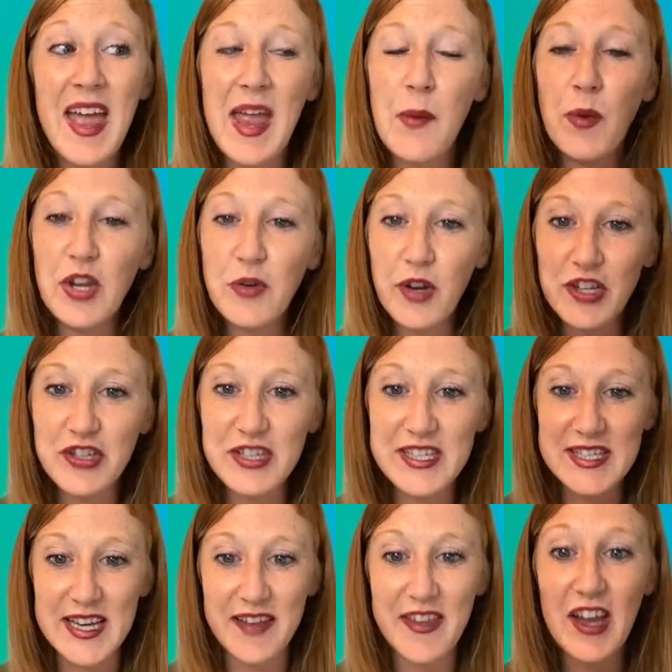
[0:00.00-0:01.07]
And when you
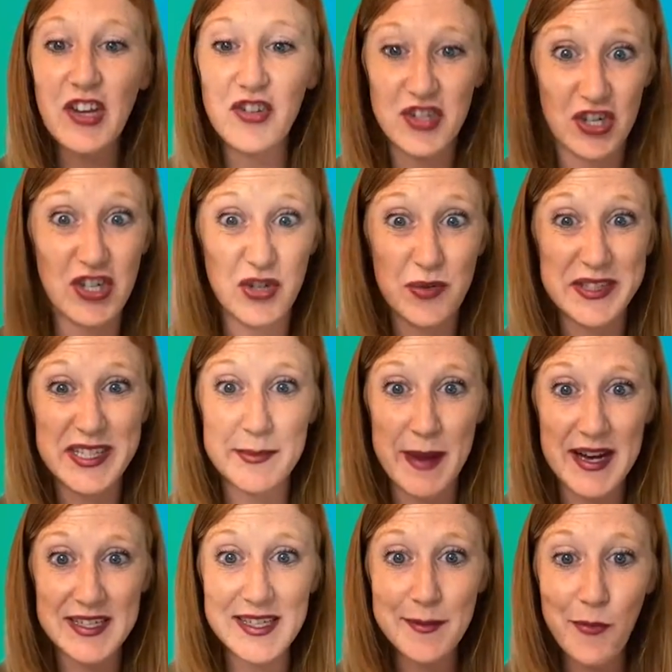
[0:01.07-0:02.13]
understand that, you start to
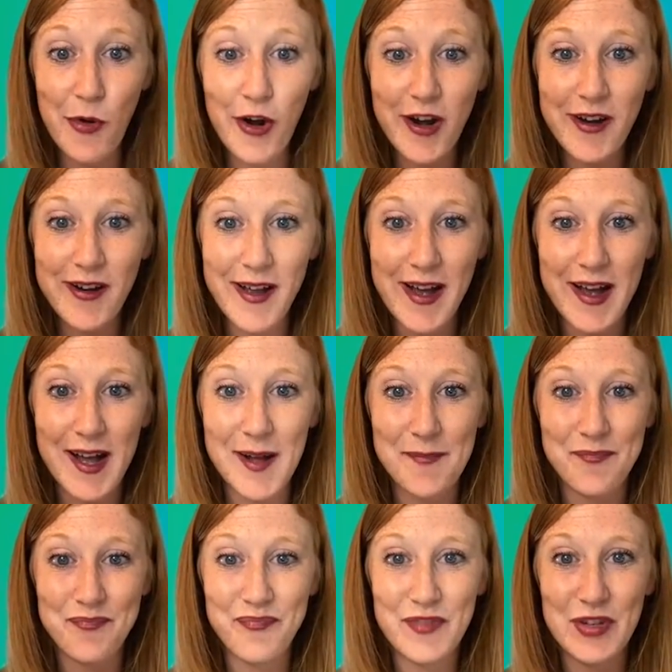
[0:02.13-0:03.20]
respect it more.
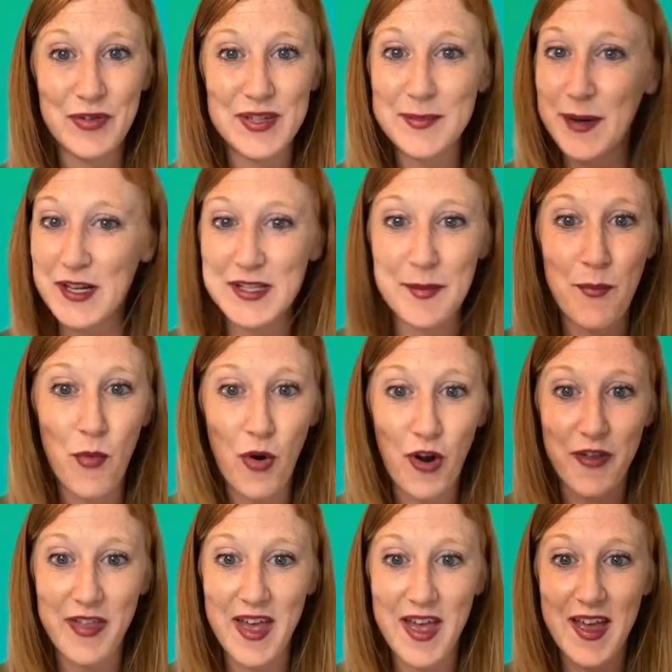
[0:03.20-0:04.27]
Um, you respect it
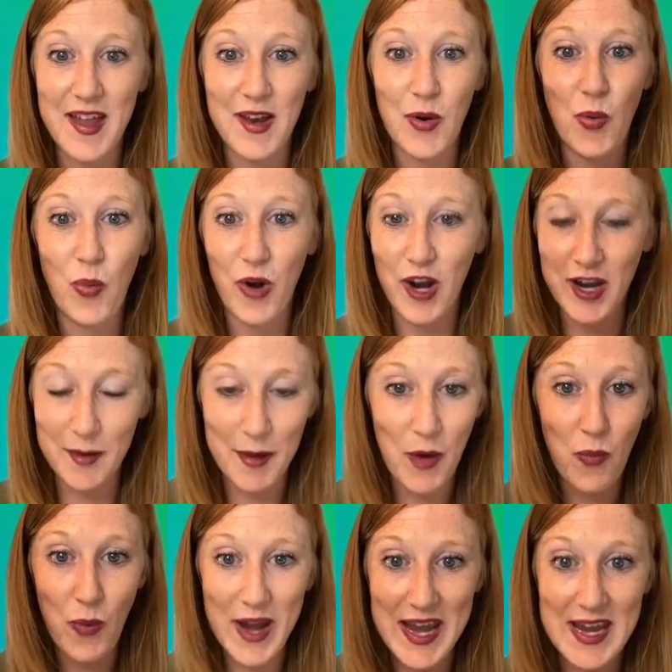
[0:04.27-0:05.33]
more than worrying
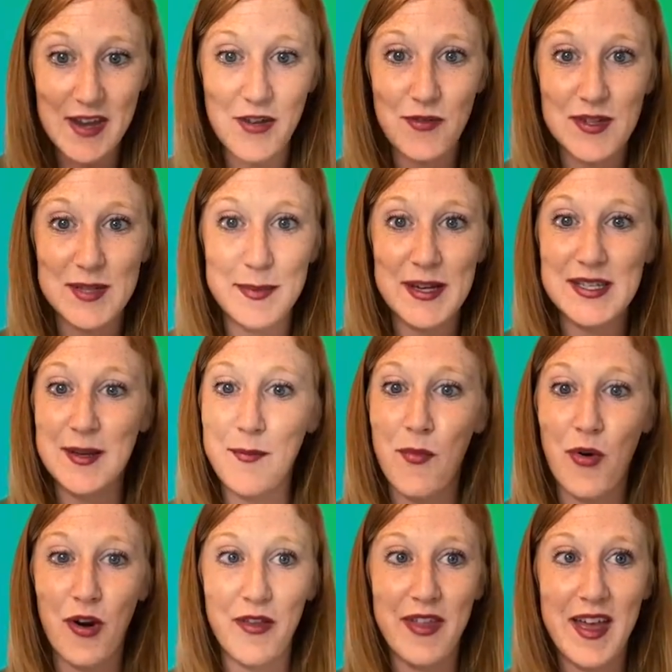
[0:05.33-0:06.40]
about weight. You respect it
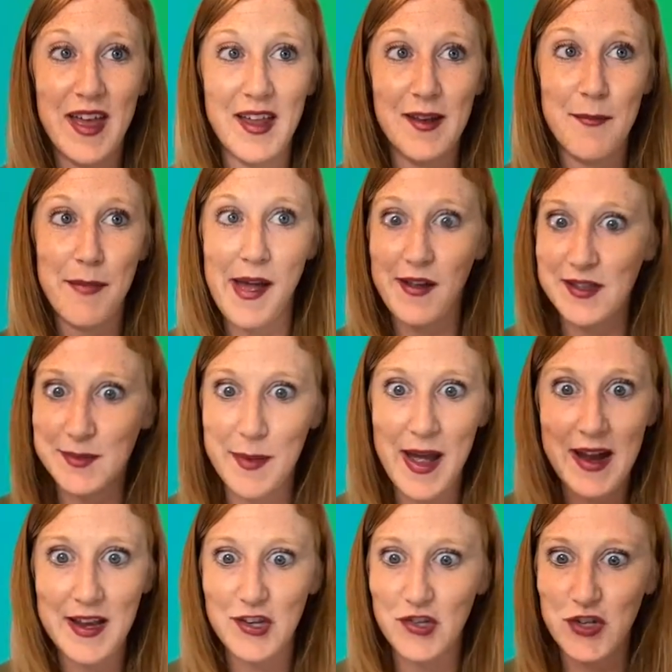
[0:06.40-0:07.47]
more than bounce
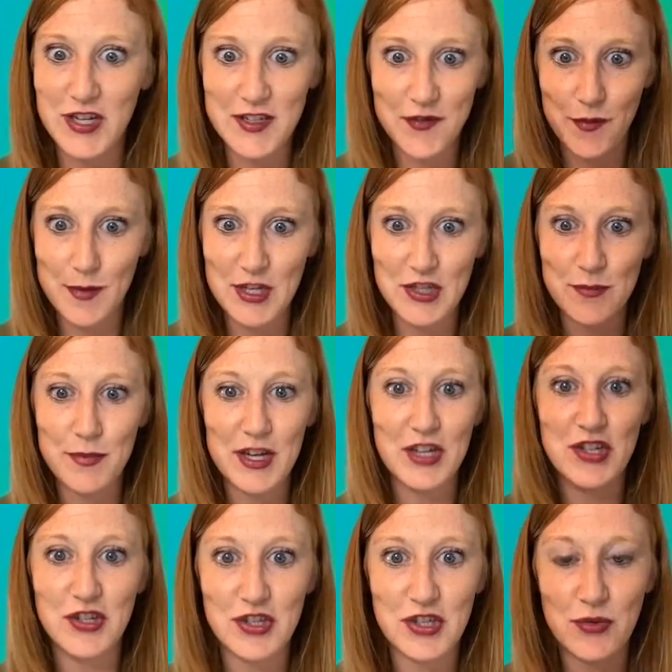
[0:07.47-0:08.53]
back and transformation
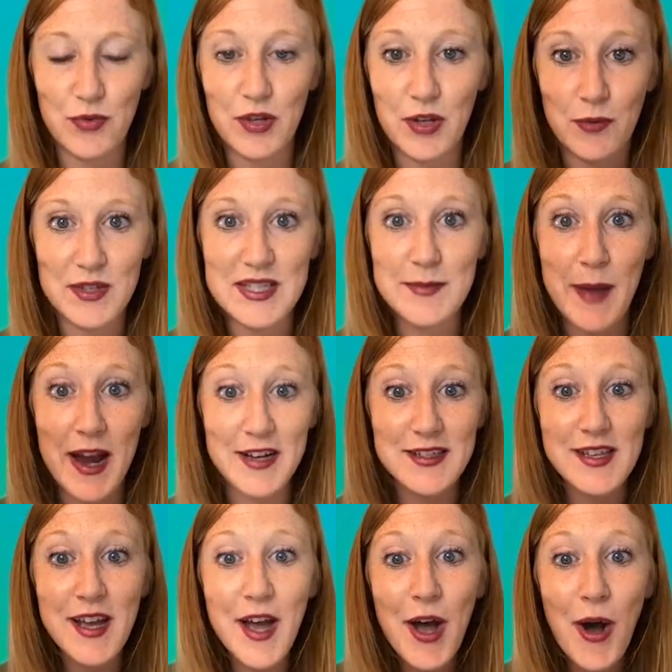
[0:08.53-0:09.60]
pictures. You really
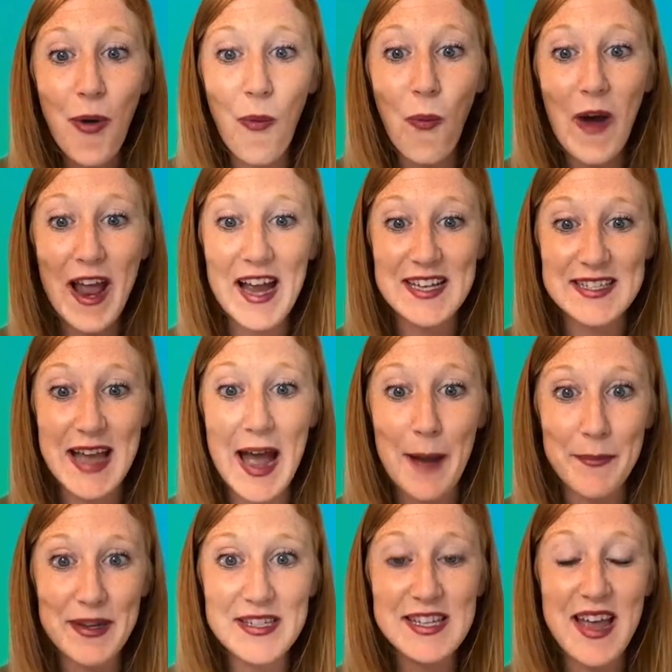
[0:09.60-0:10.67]
respect what has
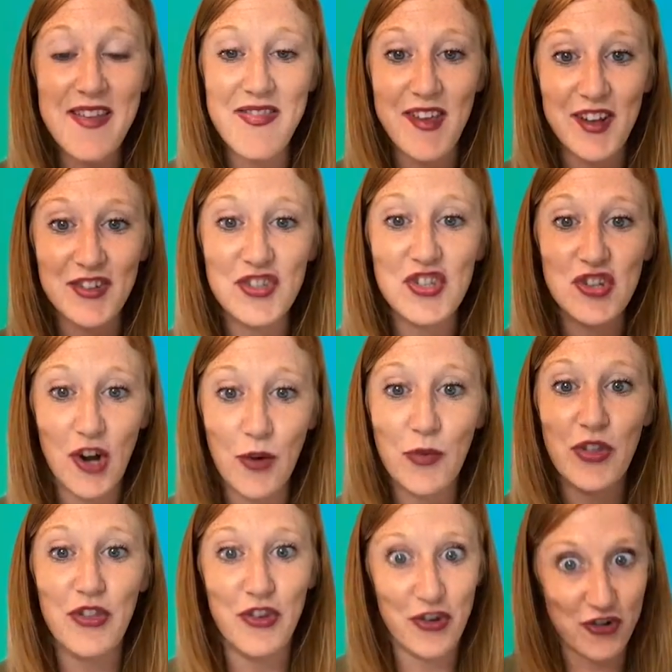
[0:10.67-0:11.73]
happened and then start
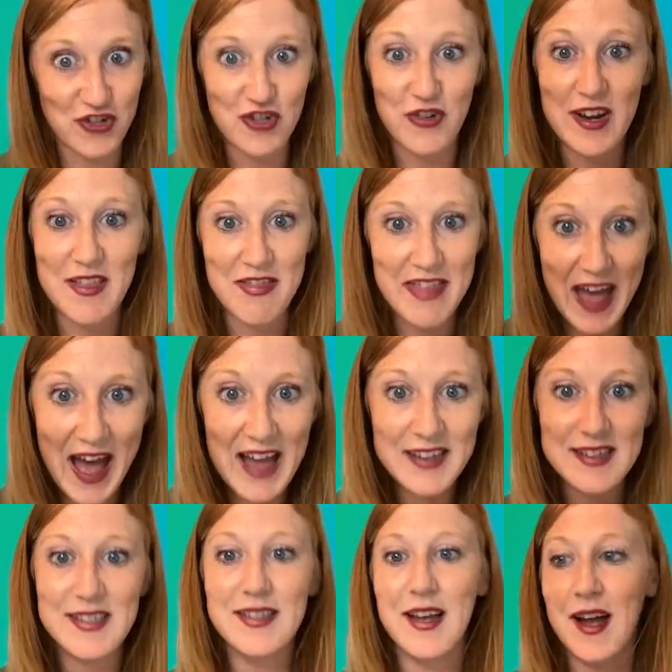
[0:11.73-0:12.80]
with nurturing
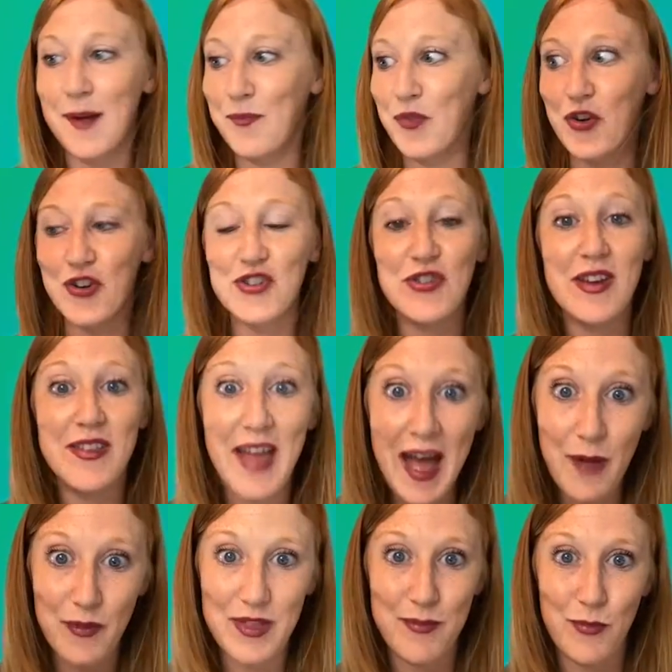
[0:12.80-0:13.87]
that, um, nurturing
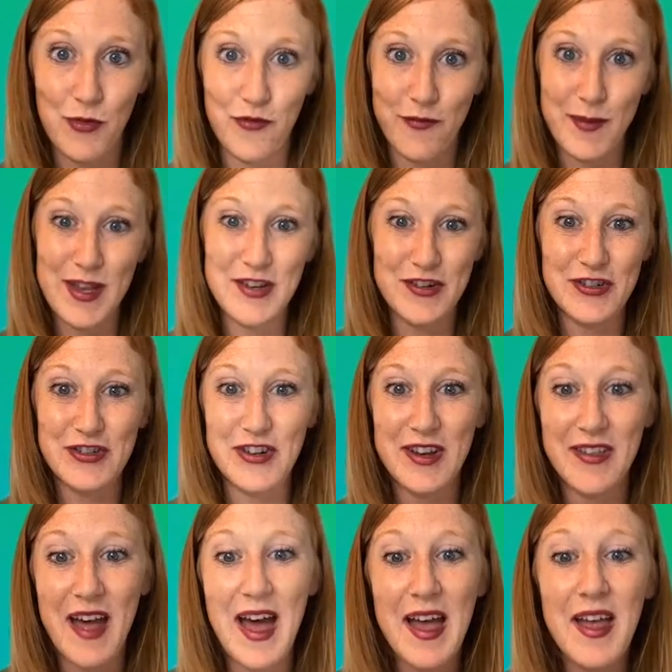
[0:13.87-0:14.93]
that with movement,
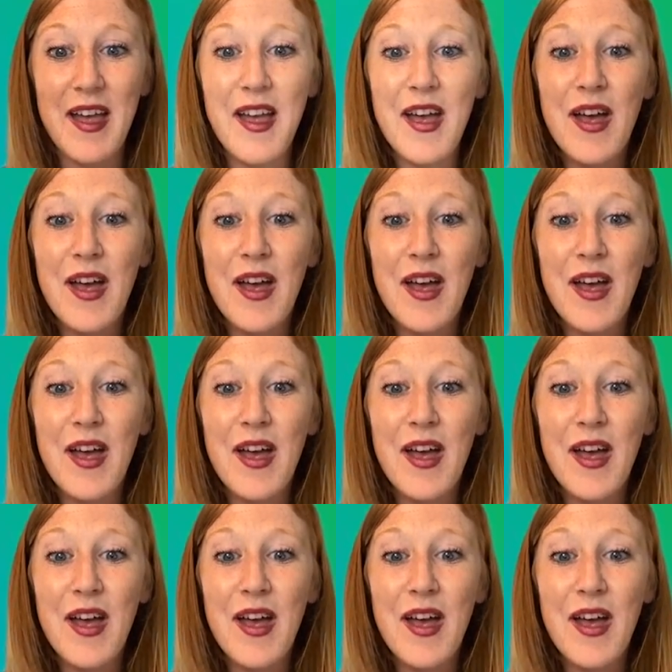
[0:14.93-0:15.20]
nurturing that